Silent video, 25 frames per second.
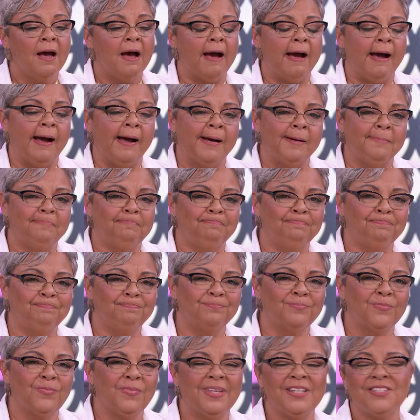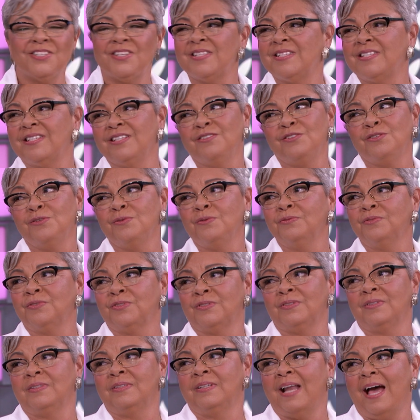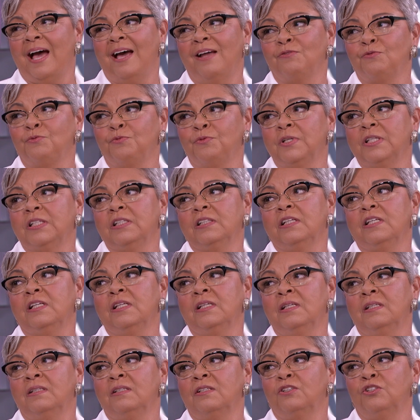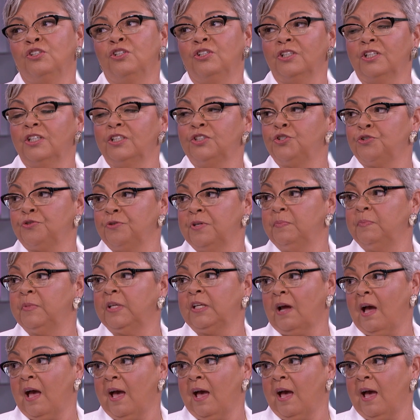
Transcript: um, there's still not really good treatment